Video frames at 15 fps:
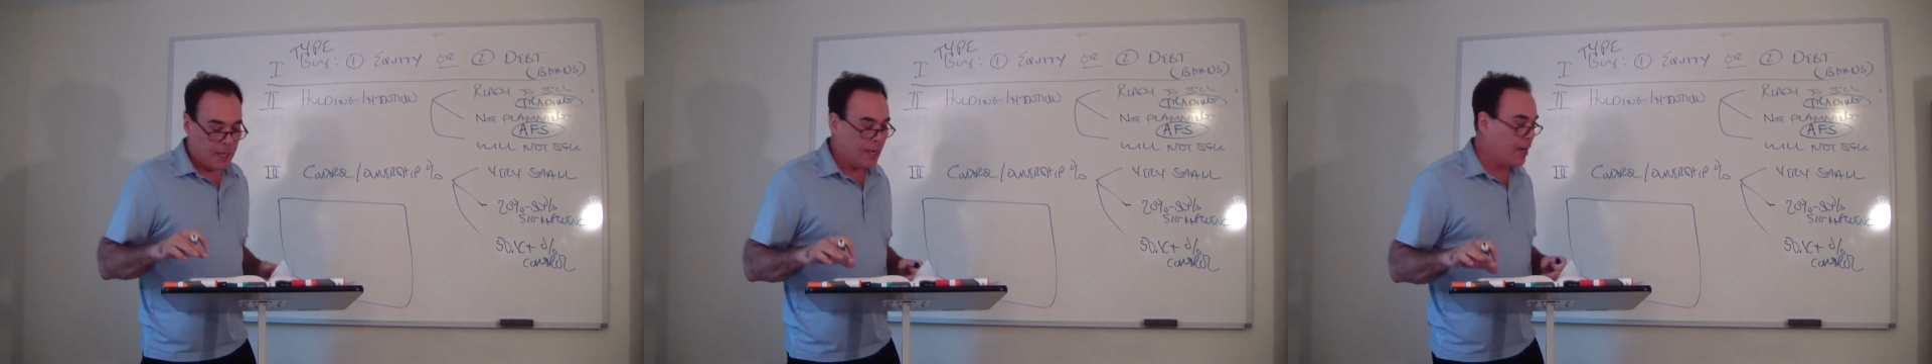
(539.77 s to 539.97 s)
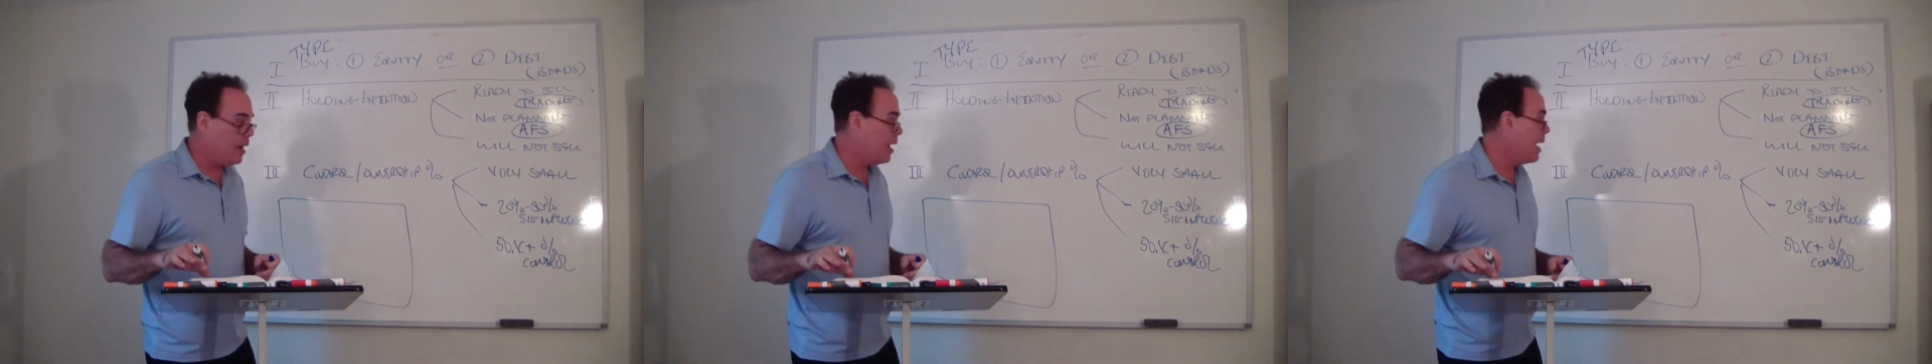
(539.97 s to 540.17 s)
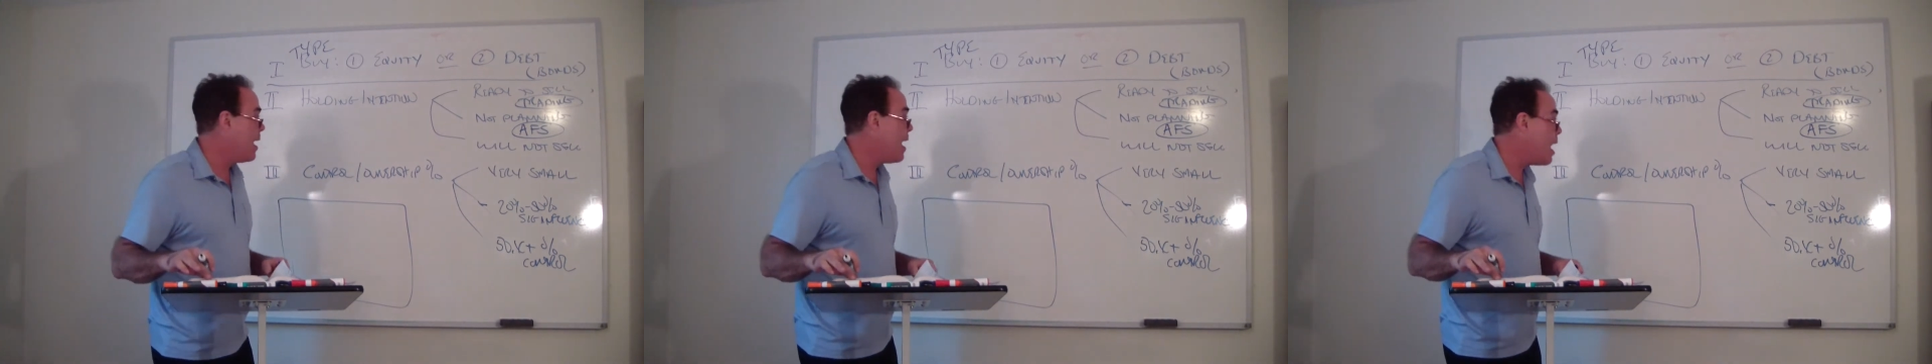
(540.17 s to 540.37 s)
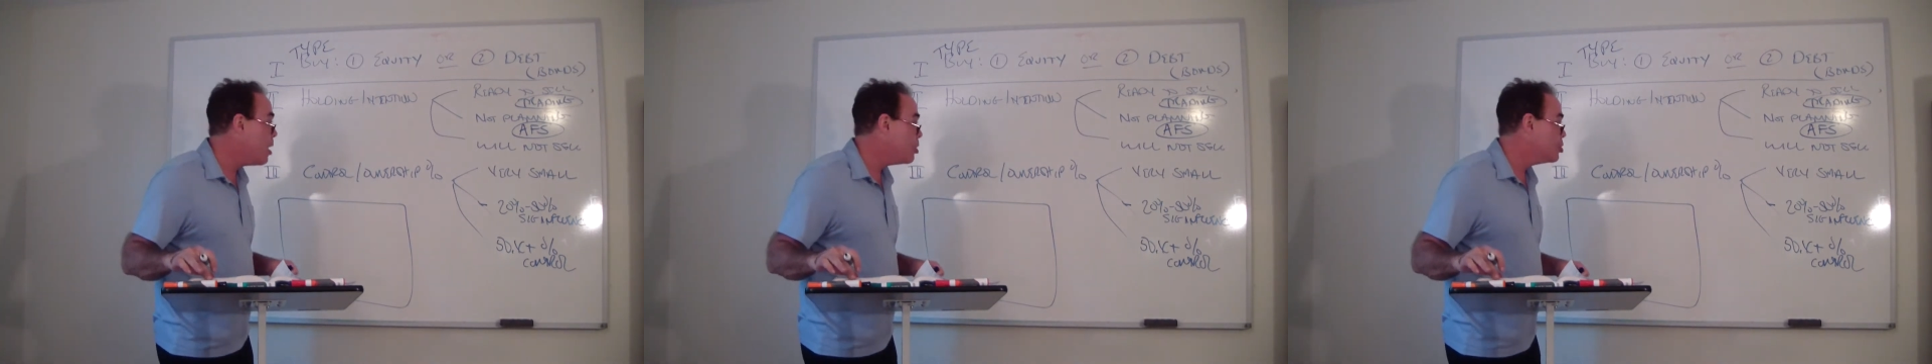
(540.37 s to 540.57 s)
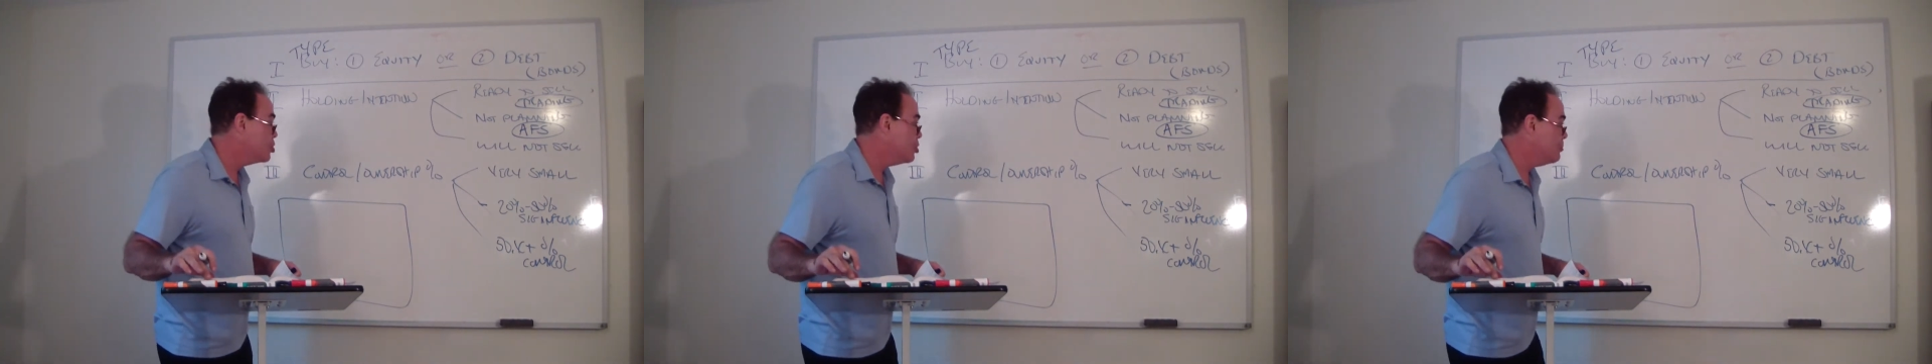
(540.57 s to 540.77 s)

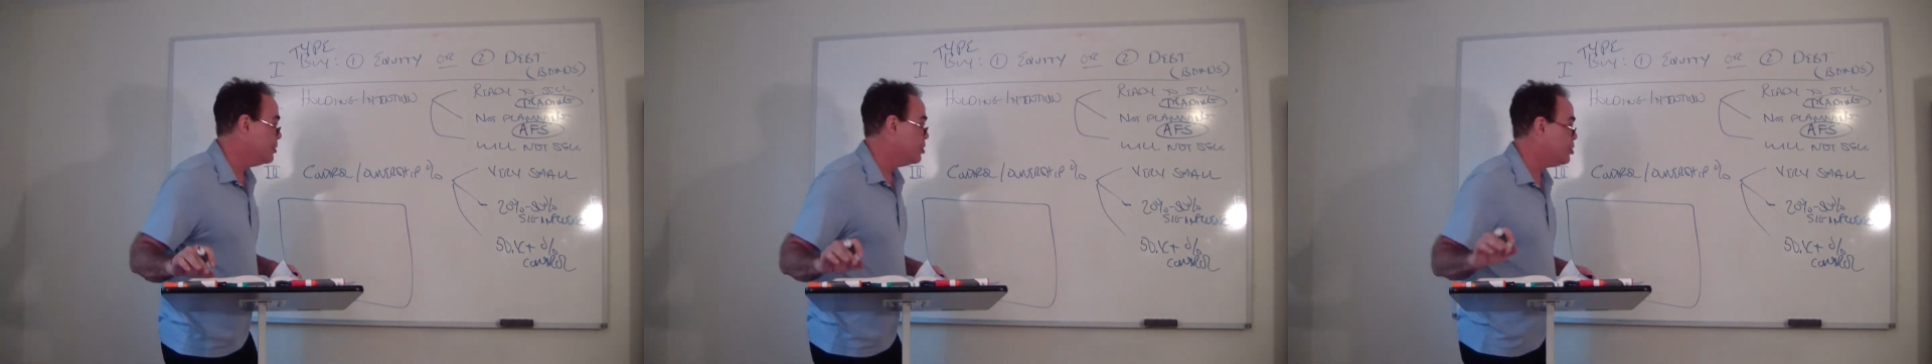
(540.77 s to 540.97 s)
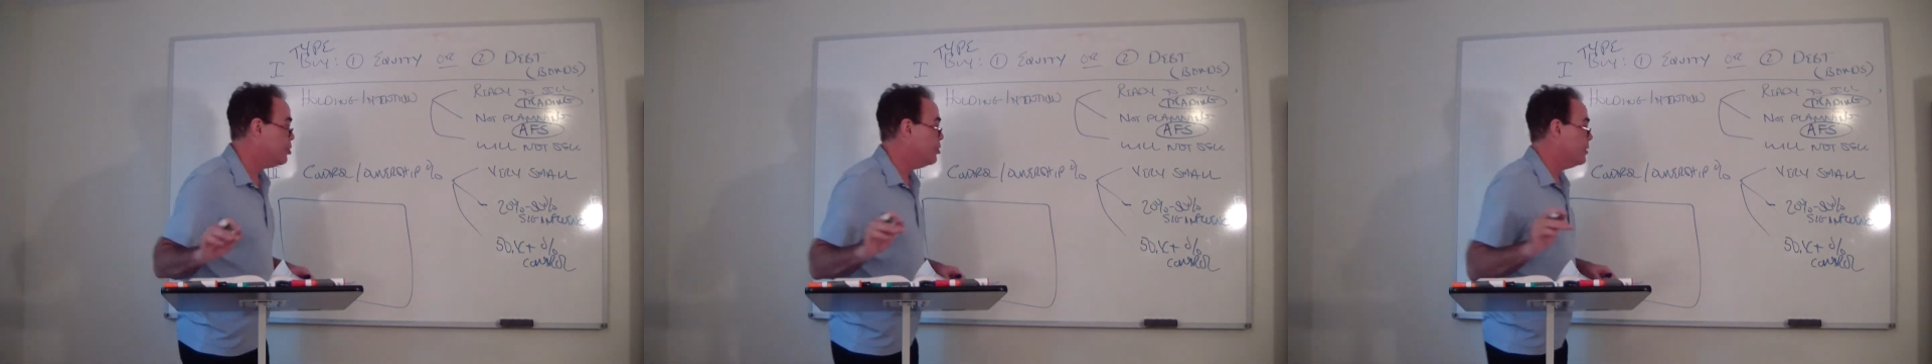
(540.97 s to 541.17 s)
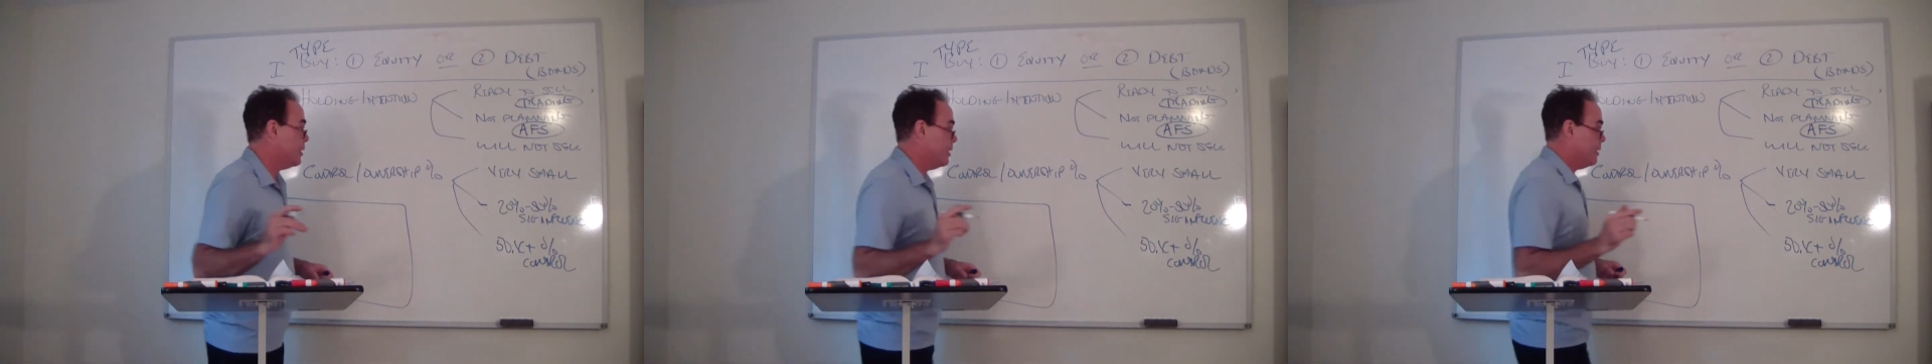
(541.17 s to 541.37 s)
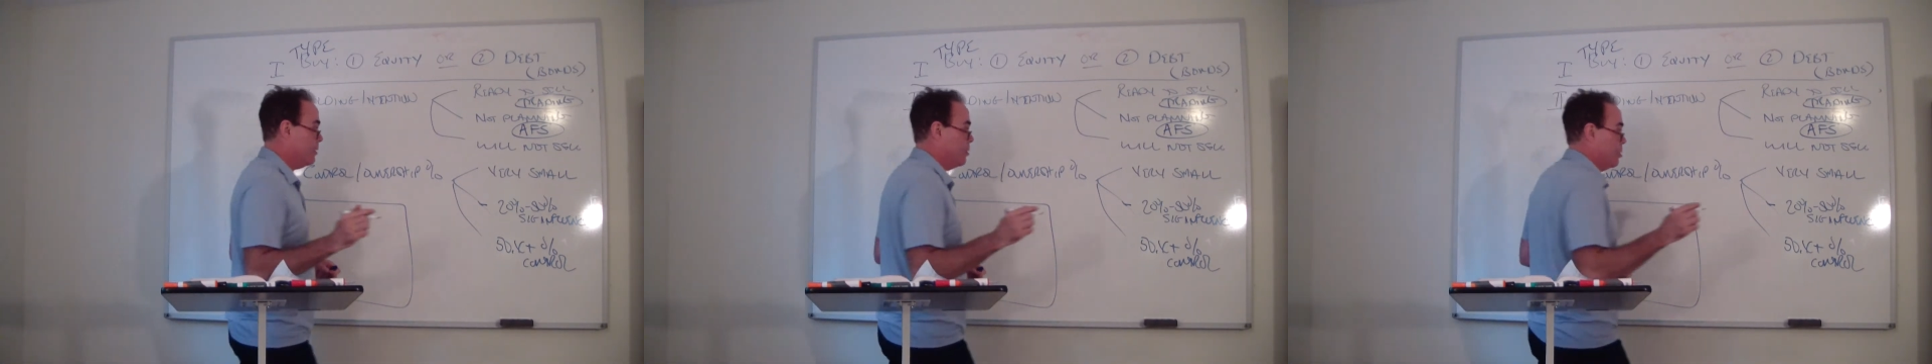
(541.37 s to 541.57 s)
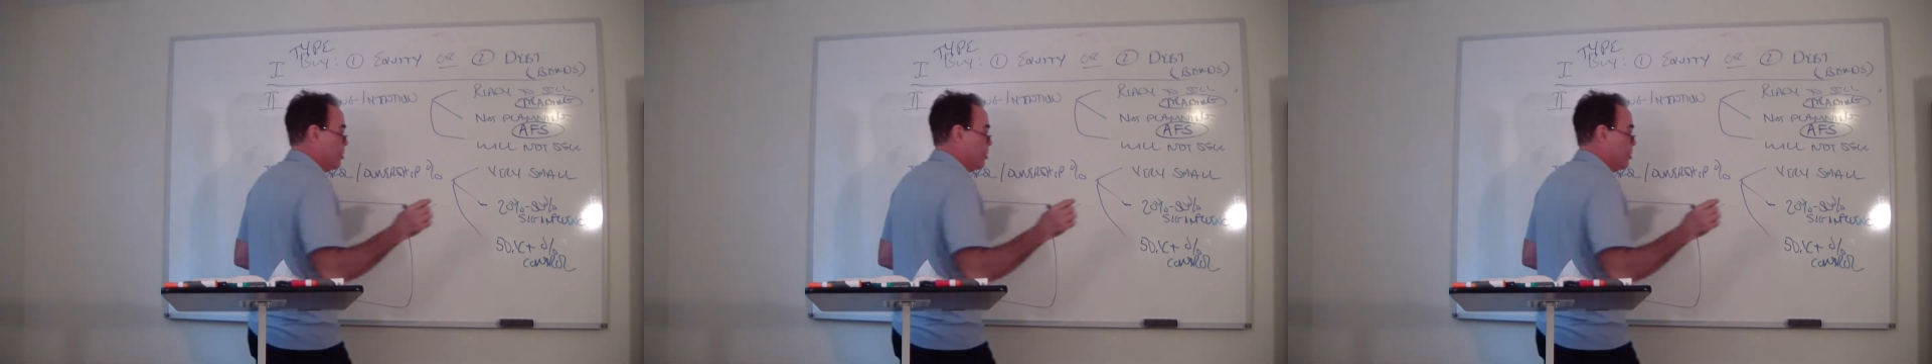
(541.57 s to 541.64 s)
held to maturity.